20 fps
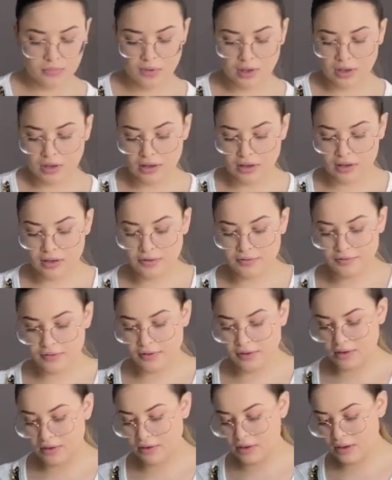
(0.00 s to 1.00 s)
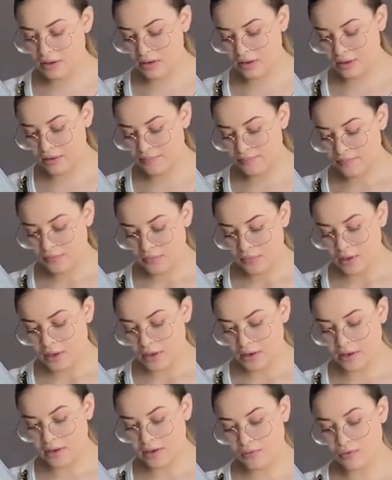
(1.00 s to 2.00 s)
and the vanilla,
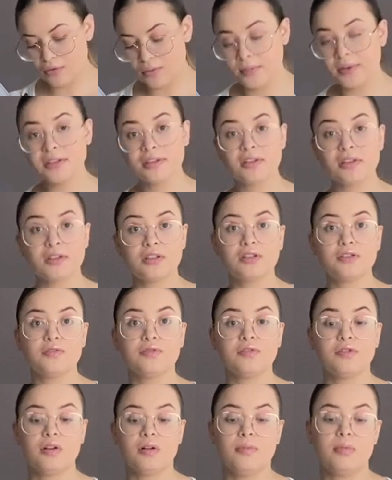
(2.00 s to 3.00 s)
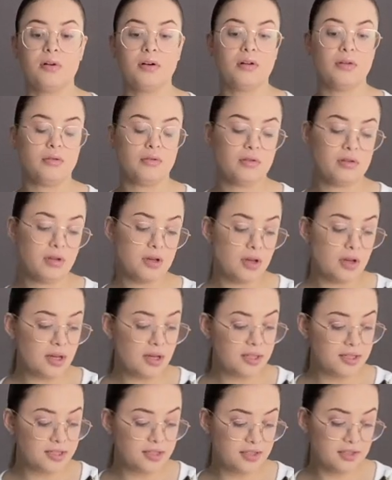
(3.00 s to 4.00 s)
and we'll mix this for about
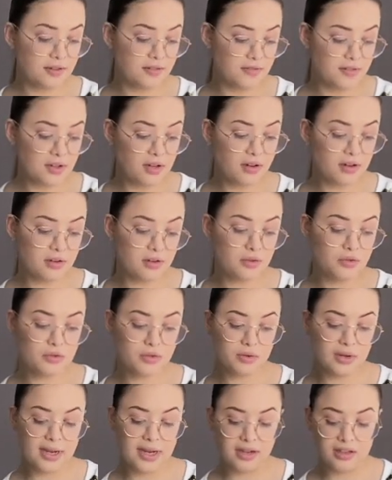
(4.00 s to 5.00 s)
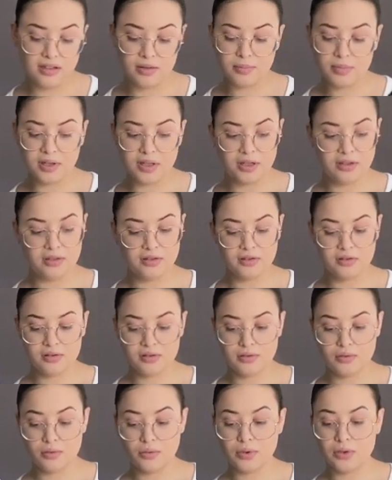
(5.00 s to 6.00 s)
7 to 8 minutes,
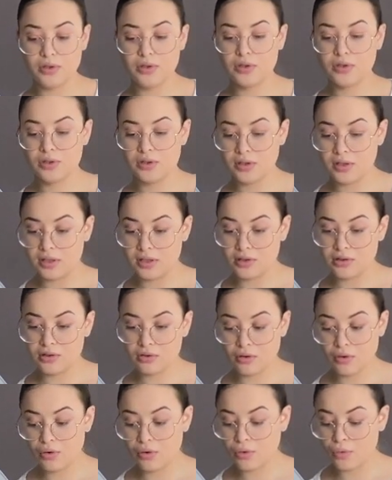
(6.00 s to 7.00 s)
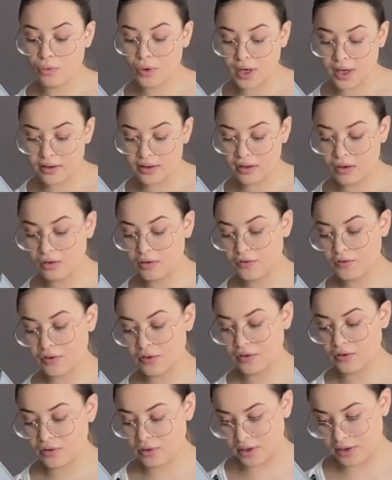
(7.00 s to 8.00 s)
which is quite a lot
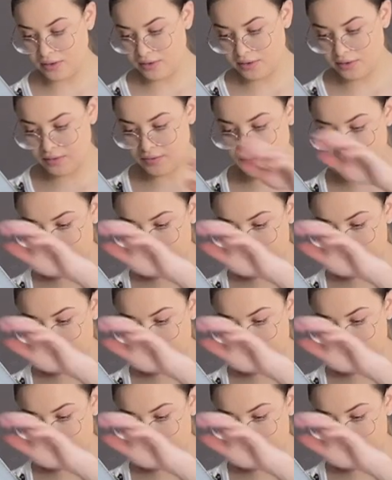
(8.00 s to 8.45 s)
for cookies.